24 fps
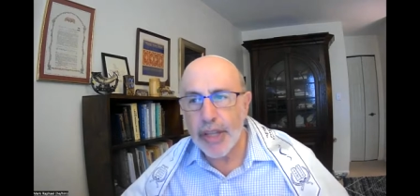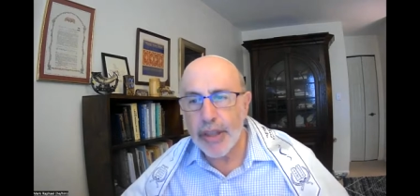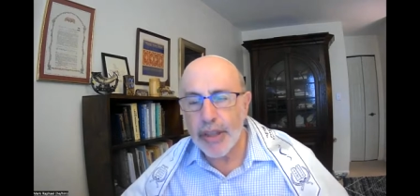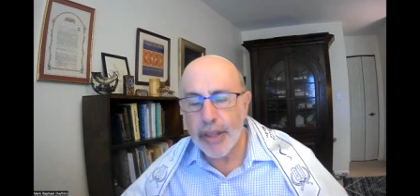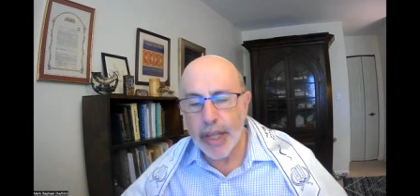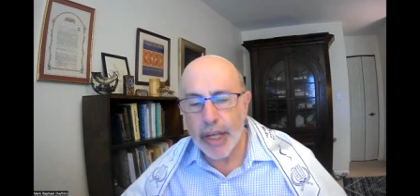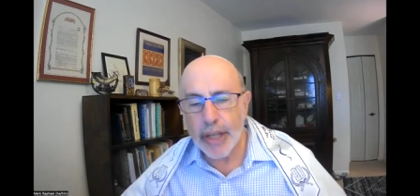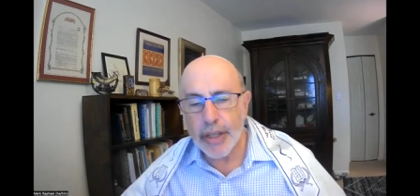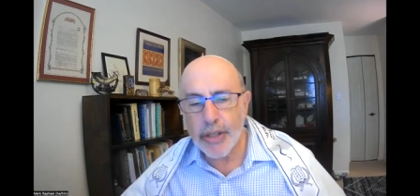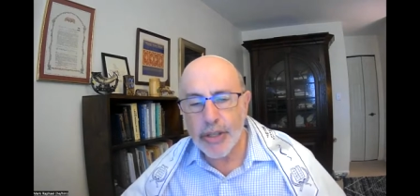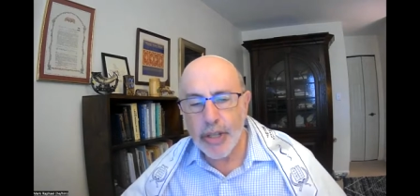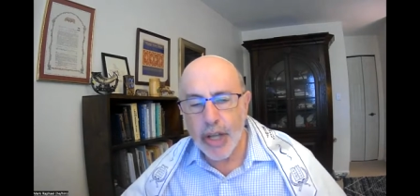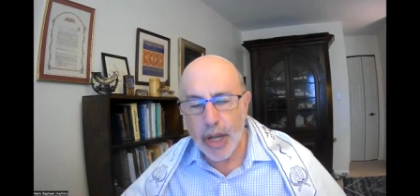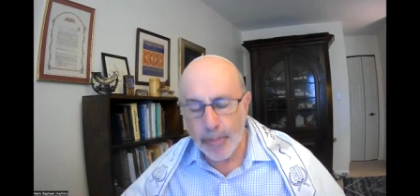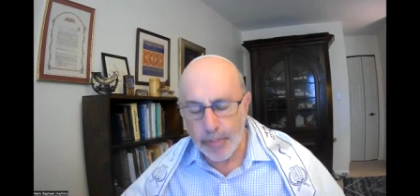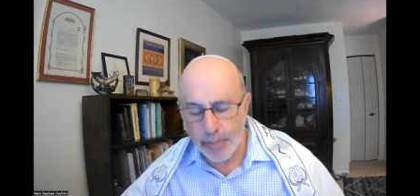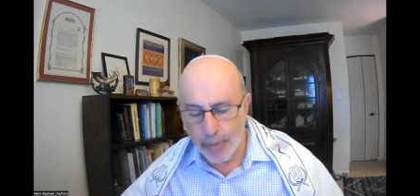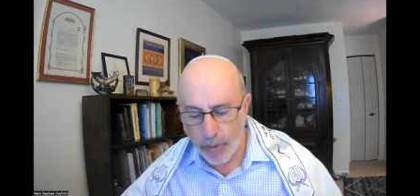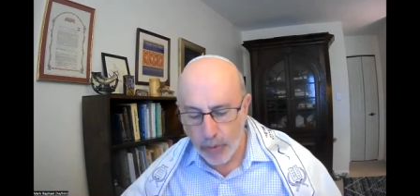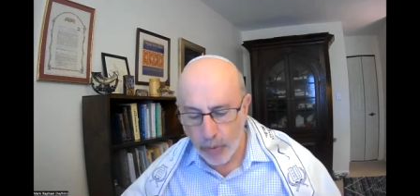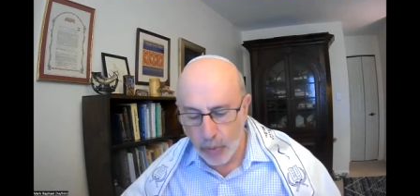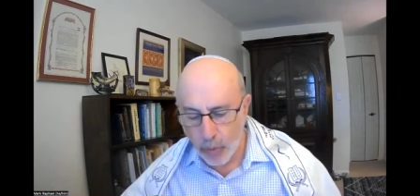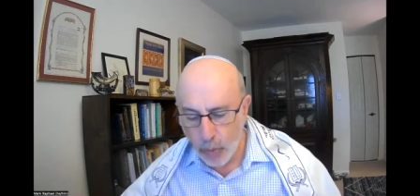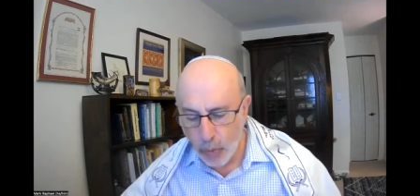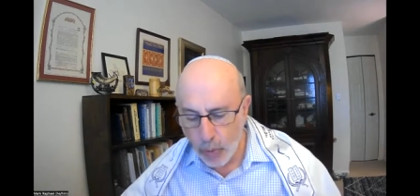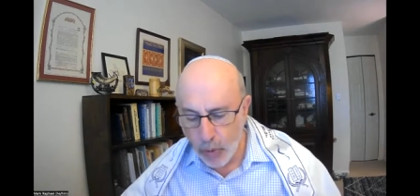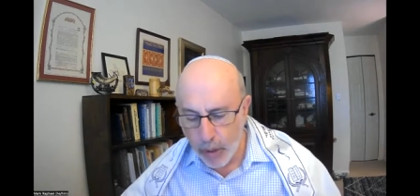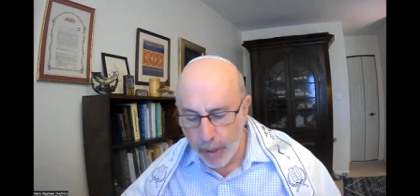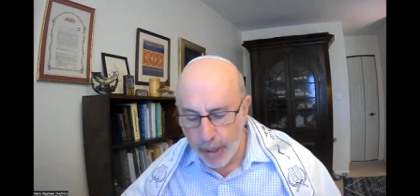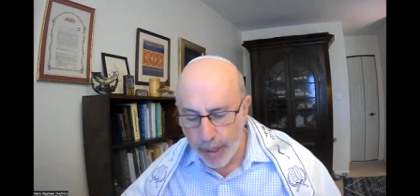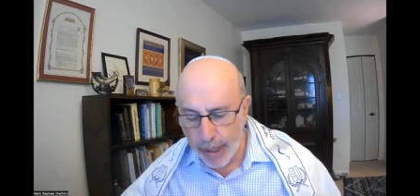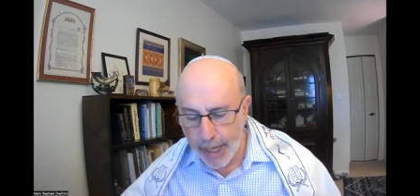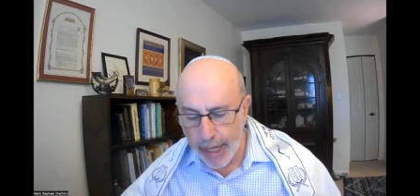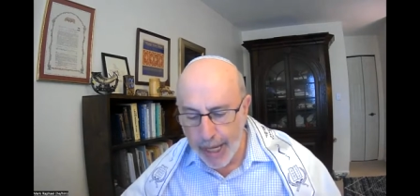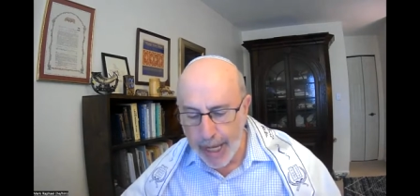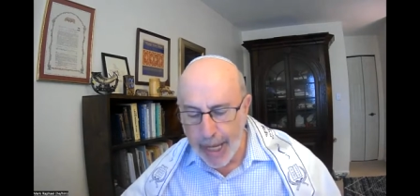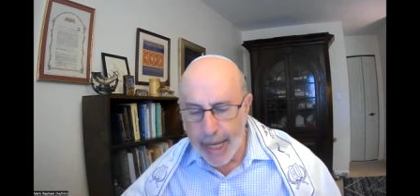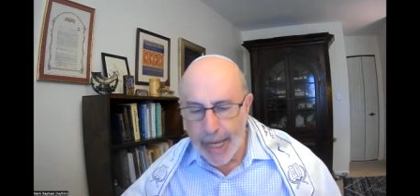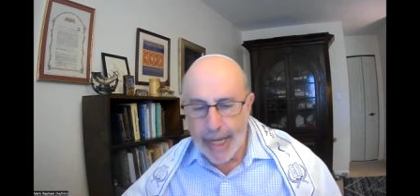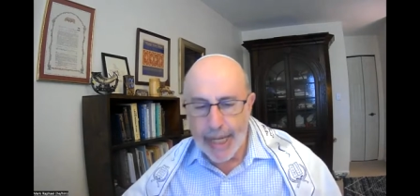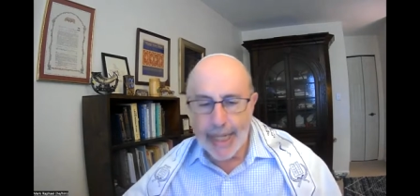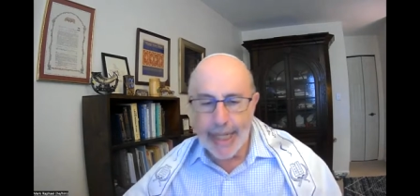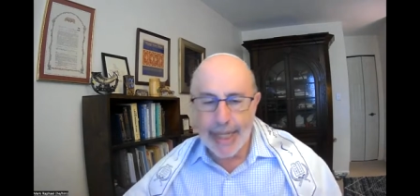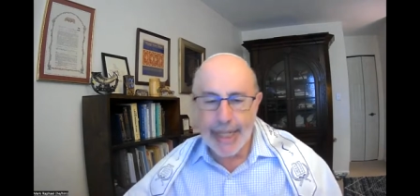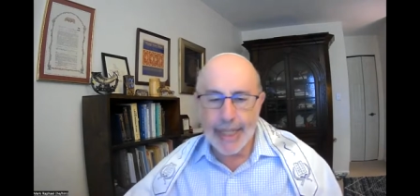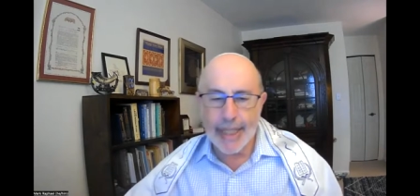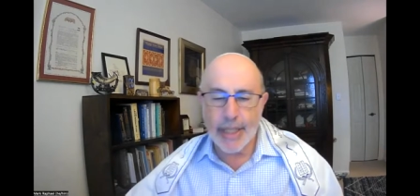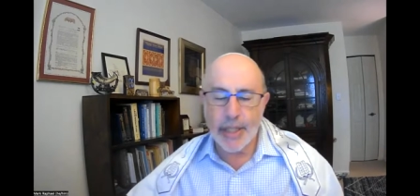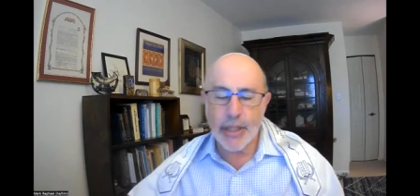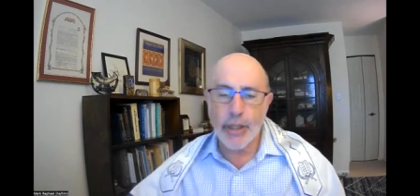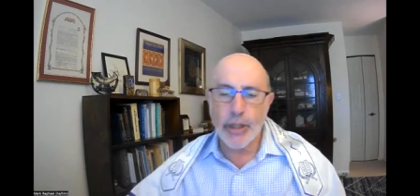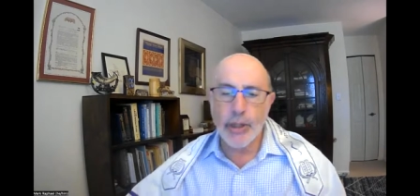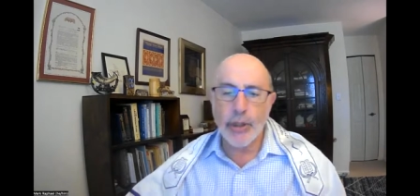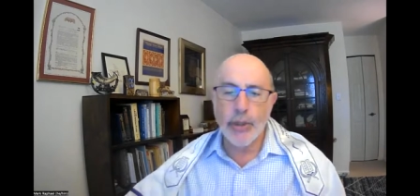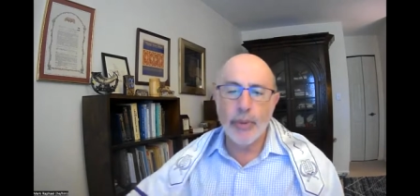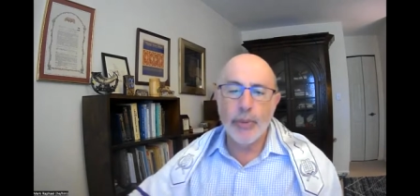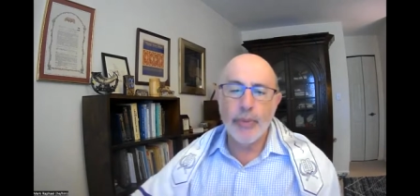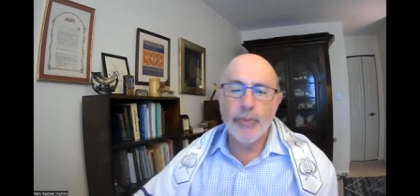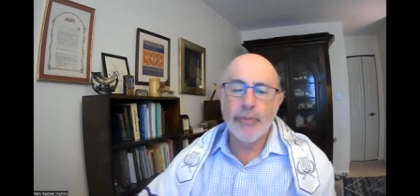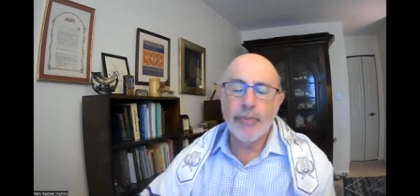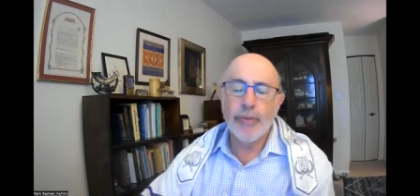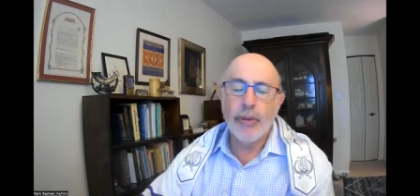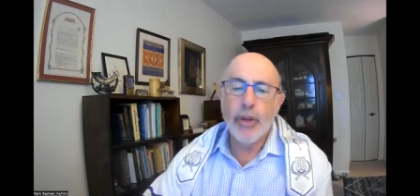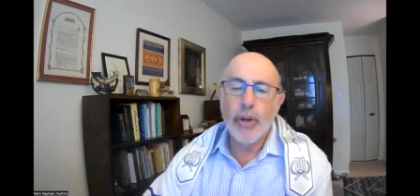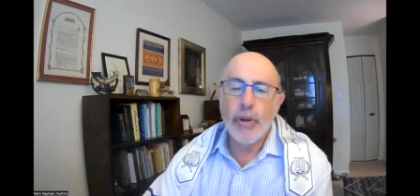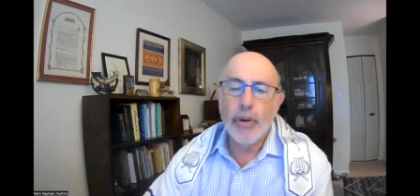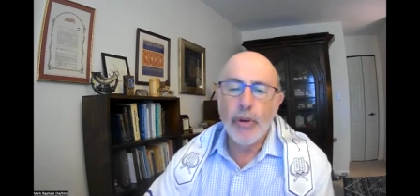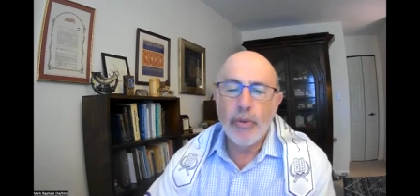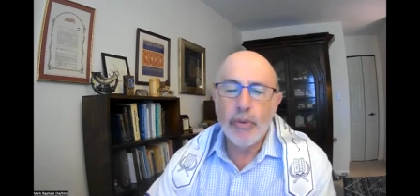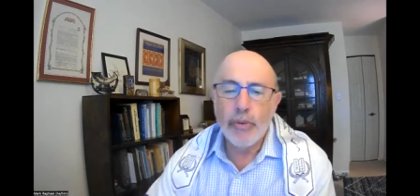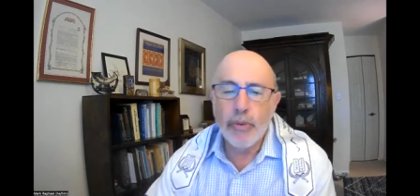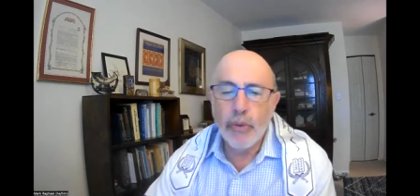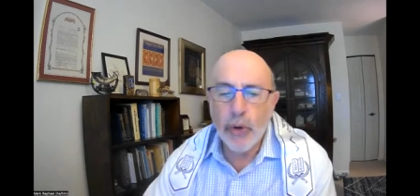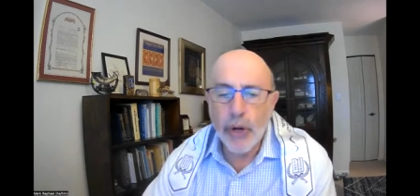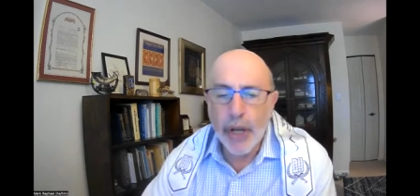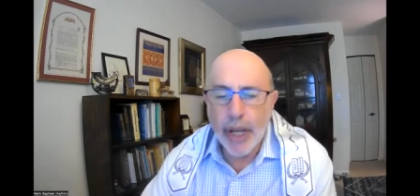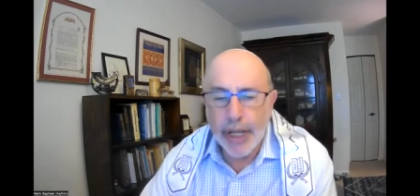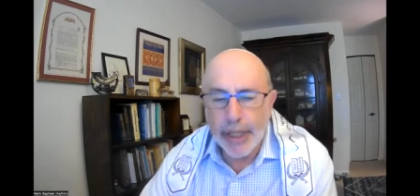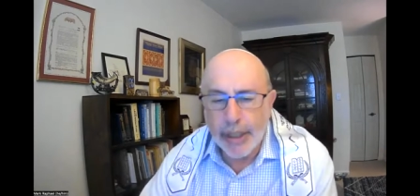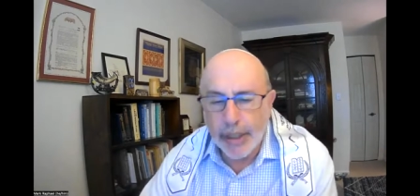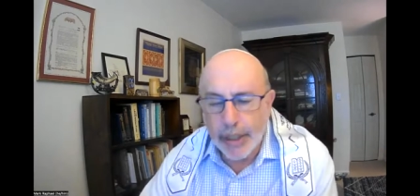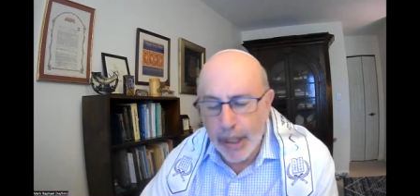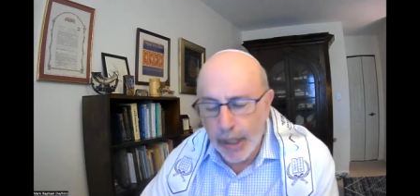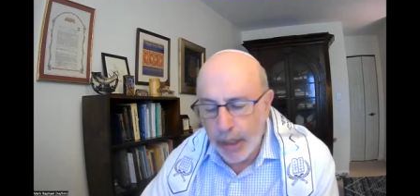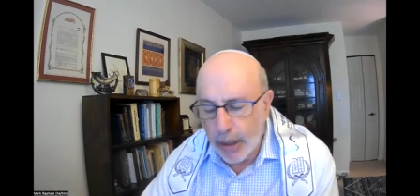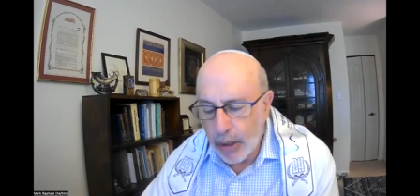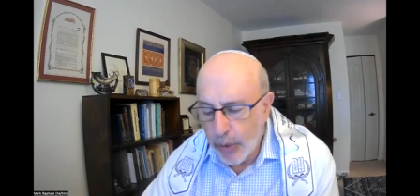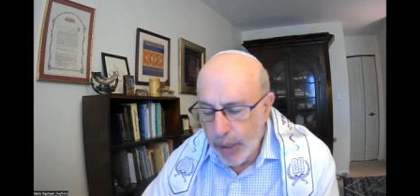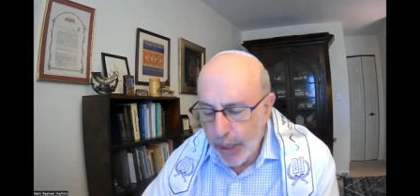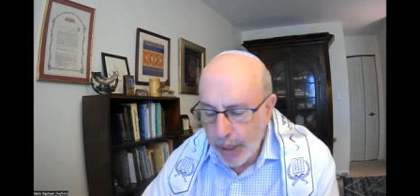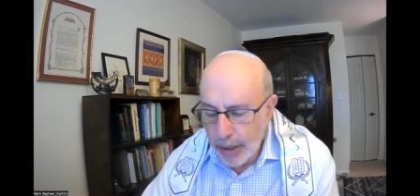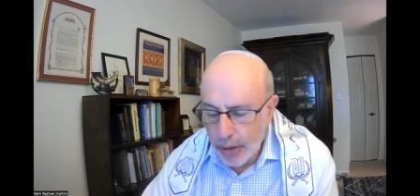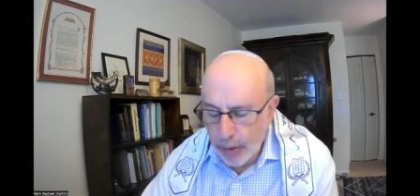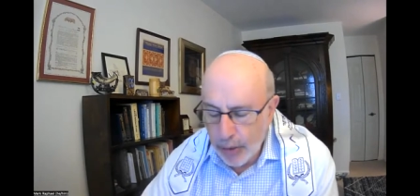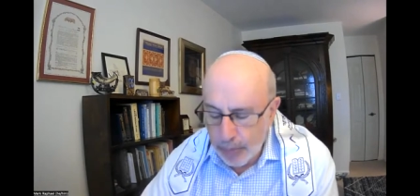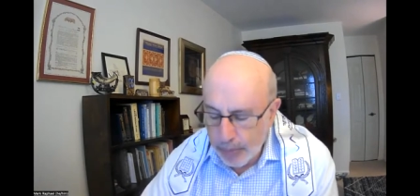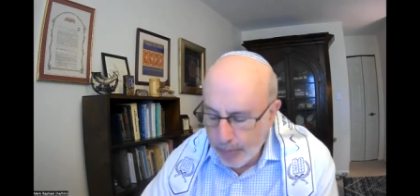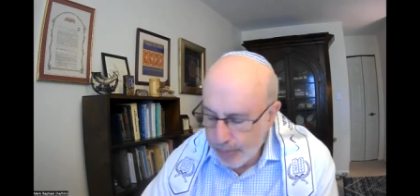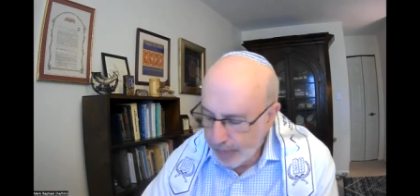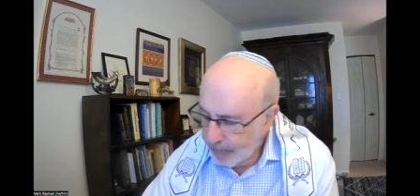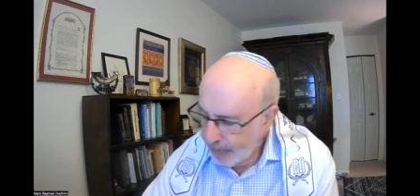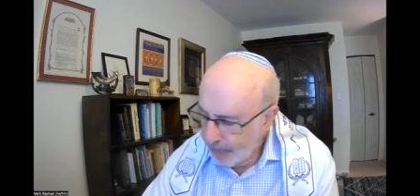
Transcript: Next up, 182 for Ein Keloheinu.